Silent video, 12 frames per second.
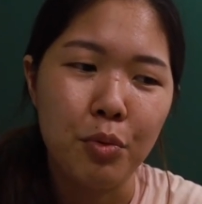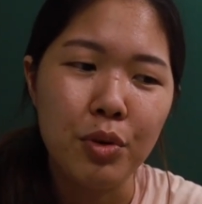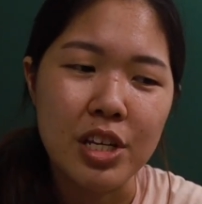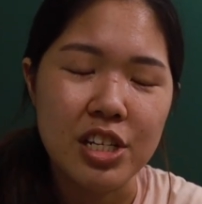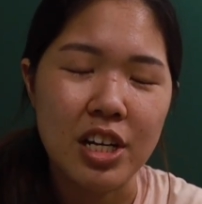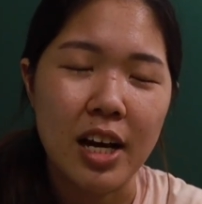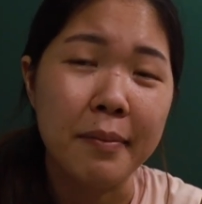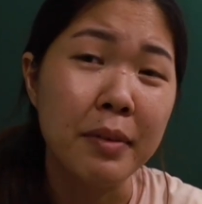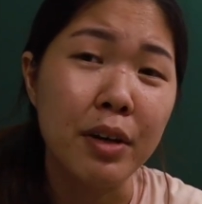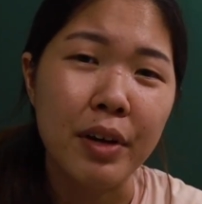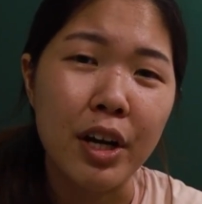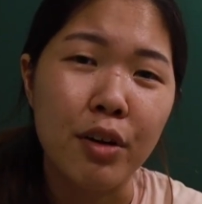Which I'm
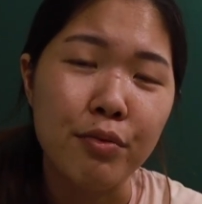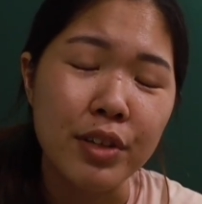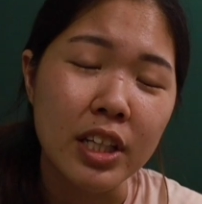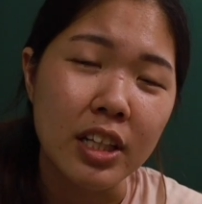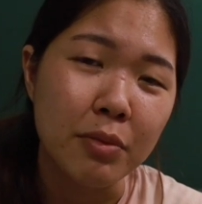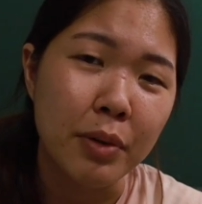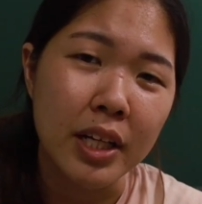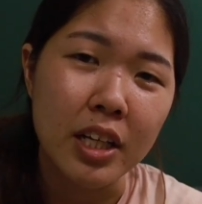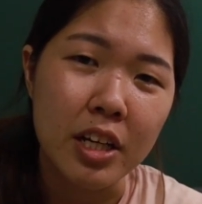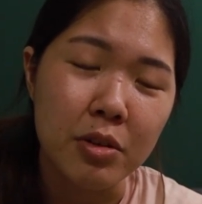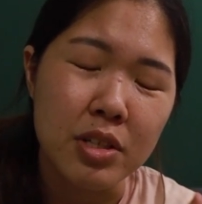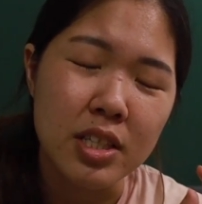not very confident whether
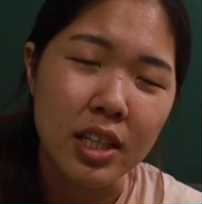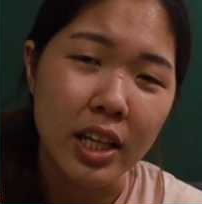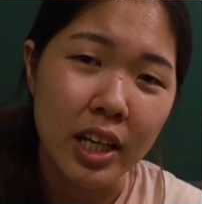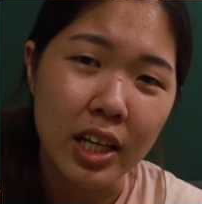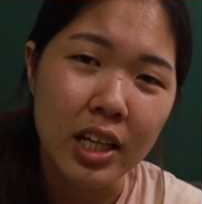it will stay,